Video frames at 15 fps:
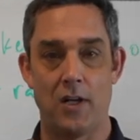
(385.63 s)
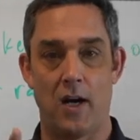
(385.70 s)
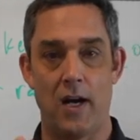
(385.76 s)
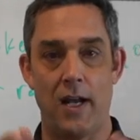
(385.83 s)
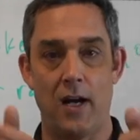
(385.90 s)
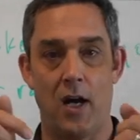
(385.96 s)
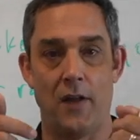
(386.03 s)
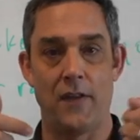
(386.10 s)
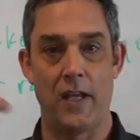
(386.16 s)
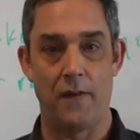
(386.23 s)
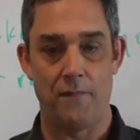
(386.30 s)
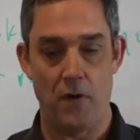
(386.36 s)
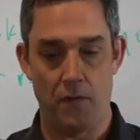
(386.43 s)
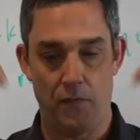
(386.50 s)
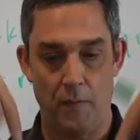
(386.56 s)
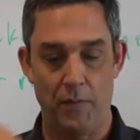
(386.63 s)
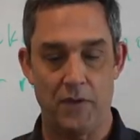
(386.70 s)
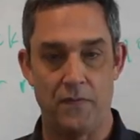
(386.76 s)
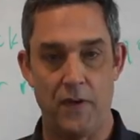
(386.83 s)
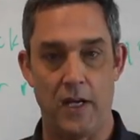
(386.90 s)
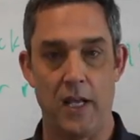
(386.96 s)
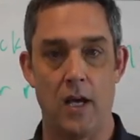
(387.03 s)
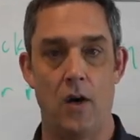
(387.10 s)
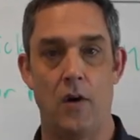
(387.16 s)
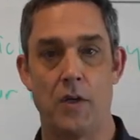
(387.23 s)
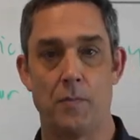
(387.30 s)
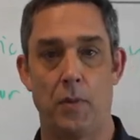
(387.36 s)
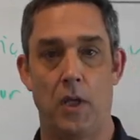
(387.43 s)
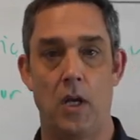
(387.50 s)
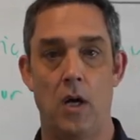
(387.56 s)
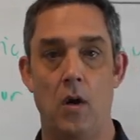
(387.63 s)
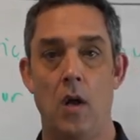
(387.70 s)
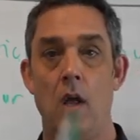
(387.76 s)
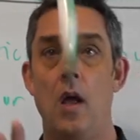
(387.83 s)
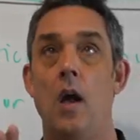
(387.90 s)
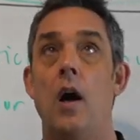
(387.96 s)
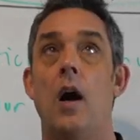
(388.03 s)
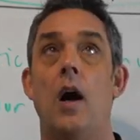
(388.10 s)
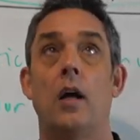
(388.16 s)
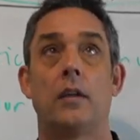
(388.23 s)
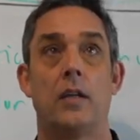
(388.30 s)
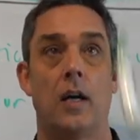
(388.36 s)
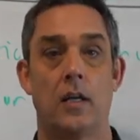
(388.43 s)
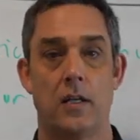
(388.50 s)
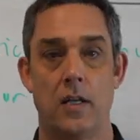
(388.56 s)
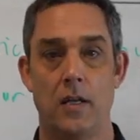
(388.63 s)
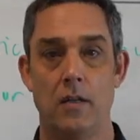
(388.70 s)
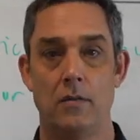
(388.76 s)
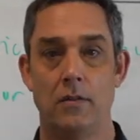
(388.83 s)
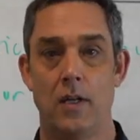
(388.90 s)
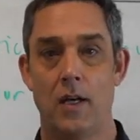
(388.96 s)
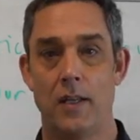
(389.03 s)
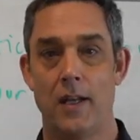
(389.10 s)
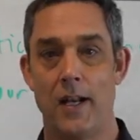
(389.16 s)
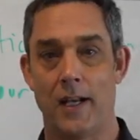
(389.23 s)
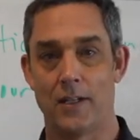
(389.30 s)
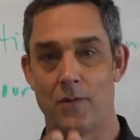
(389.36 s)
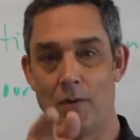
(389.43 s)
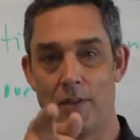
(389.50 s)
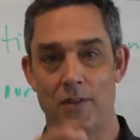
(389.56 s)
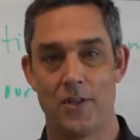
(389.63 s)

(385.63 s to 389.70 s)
All right, all the info from this video is below. I'll talk to you on the next one.